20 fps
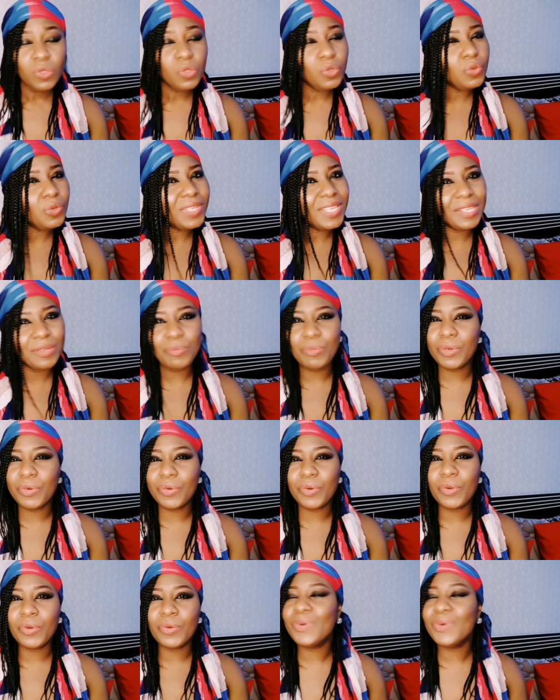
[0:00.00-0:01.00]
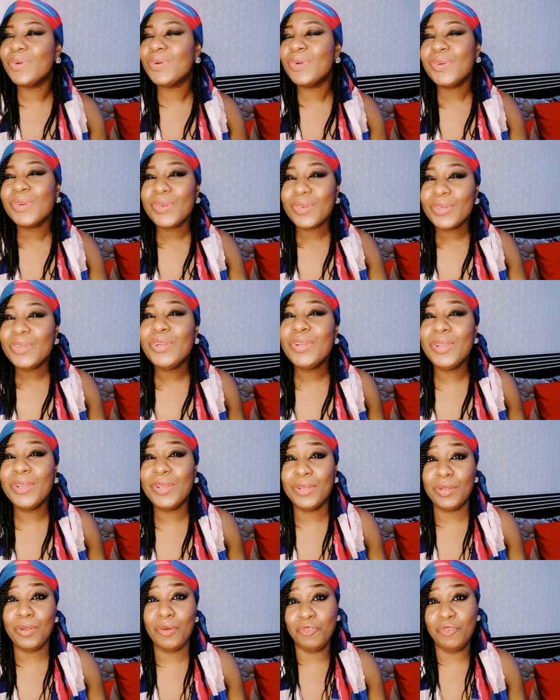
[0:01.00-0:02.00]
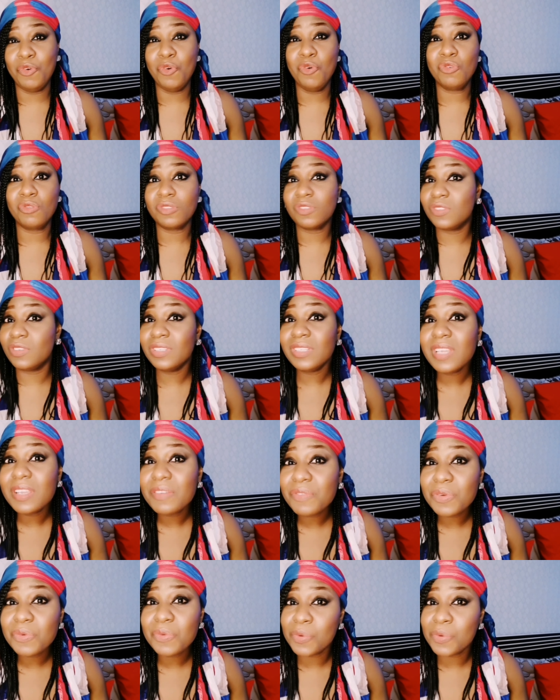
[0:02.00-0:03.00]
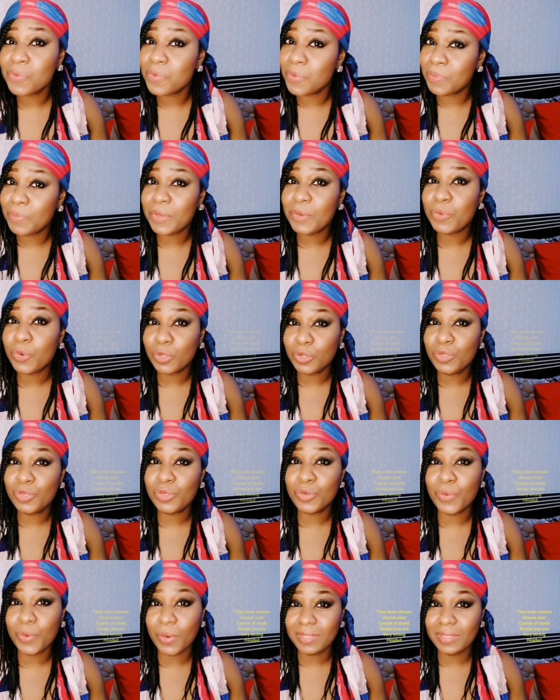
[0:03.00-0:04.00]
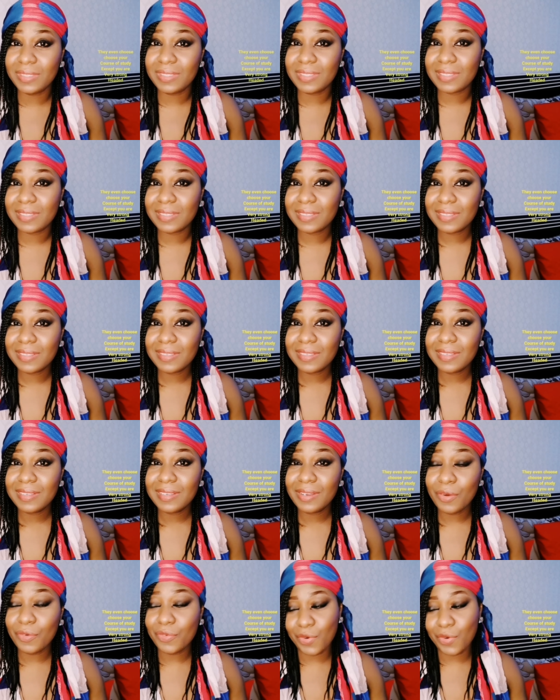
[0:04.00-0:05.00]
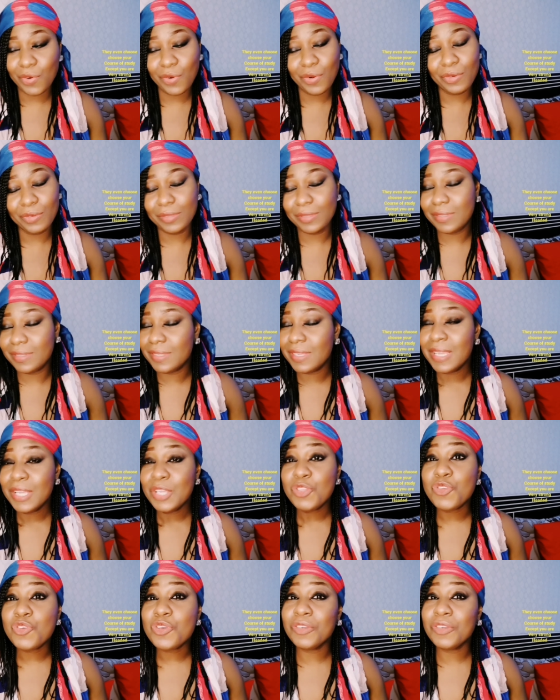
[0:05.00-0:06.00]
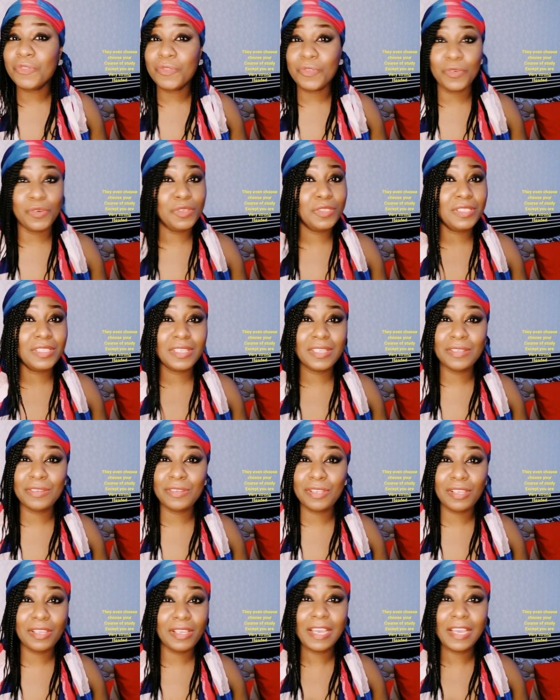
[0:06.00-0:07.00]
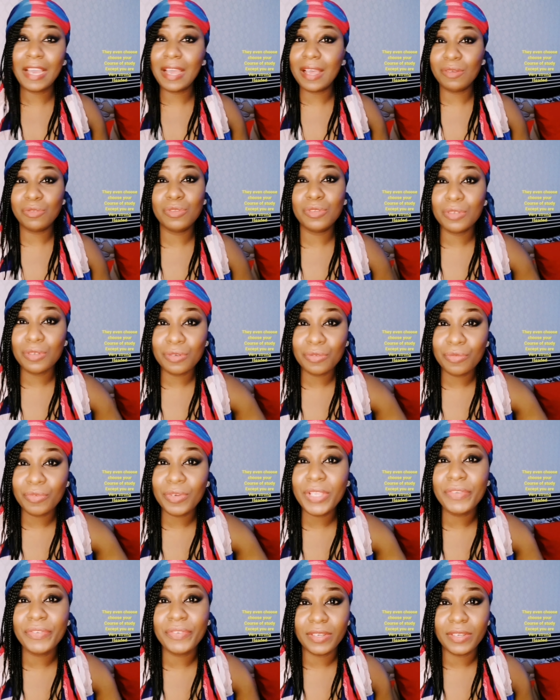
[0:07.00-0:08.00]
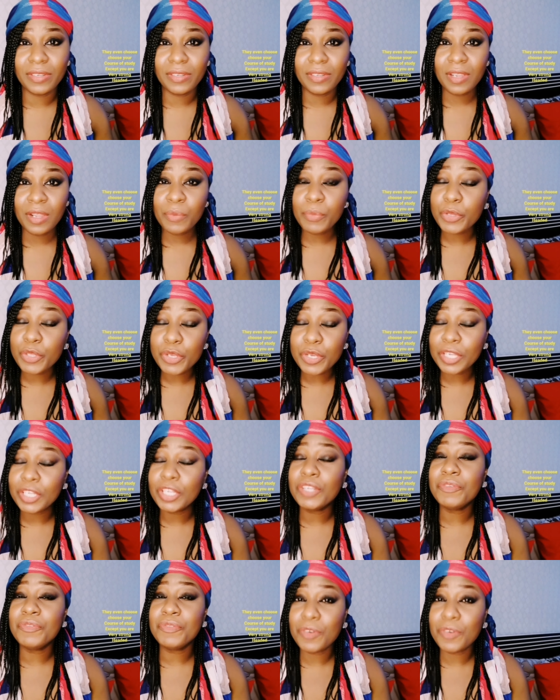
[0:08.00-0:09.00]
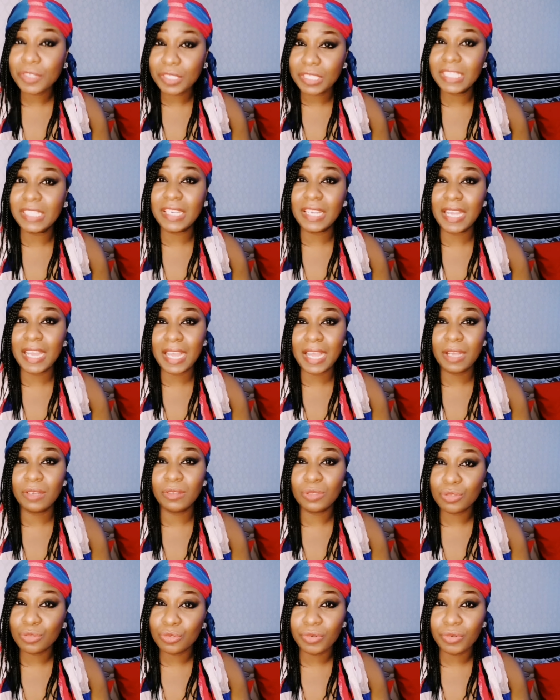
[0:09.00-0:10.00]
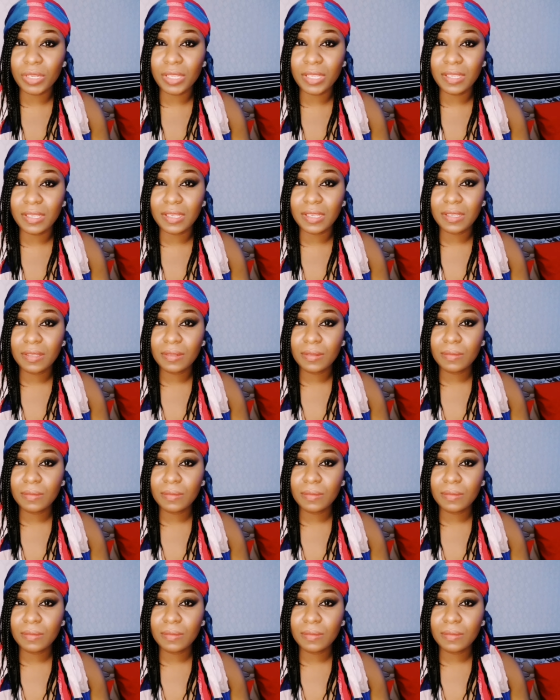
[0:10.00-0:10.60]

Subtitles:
Don't get me wrong. Of course, not everyone will be what you want. Of course, you can force a cow to the river, but you cannot force the cow to drink.